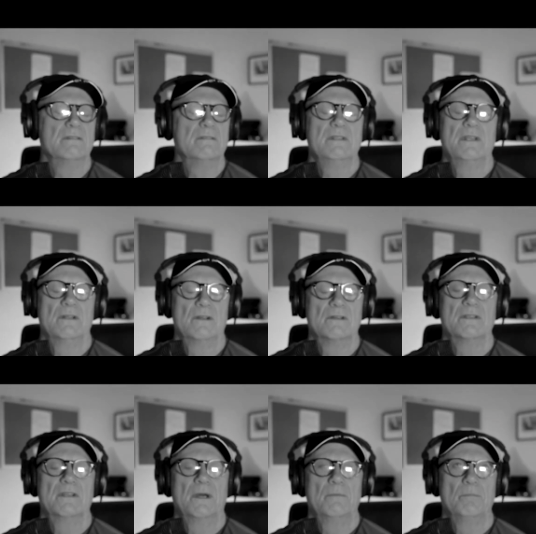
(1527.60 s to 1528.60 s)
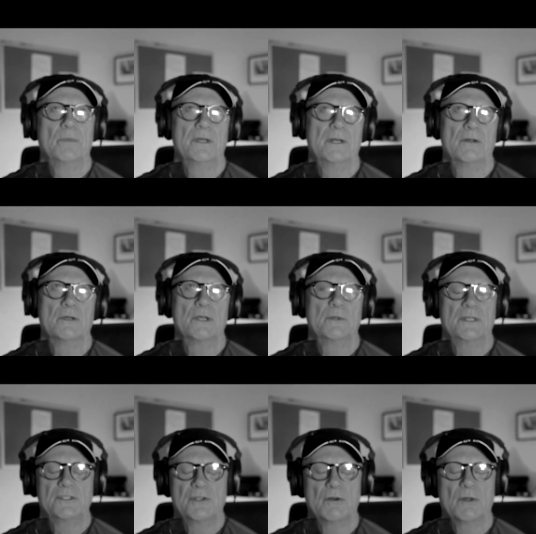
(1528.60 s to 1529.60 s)
yeah, uh, you know, you, it
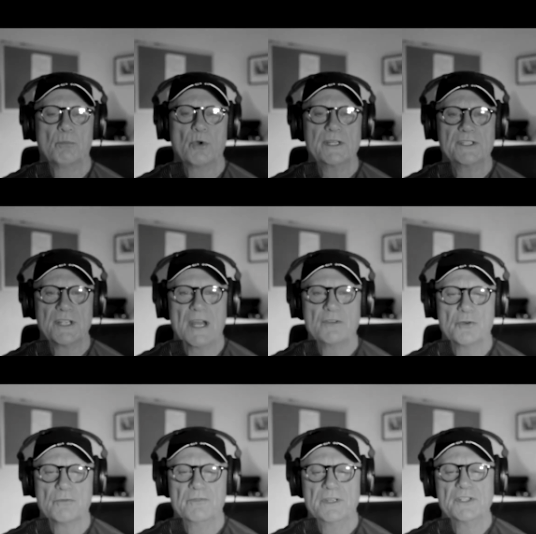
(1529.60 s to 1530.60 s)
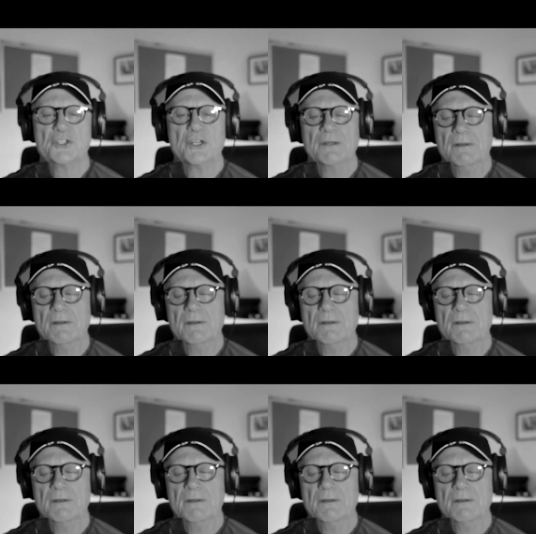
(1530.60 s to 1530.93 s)
sort of brings out your vision.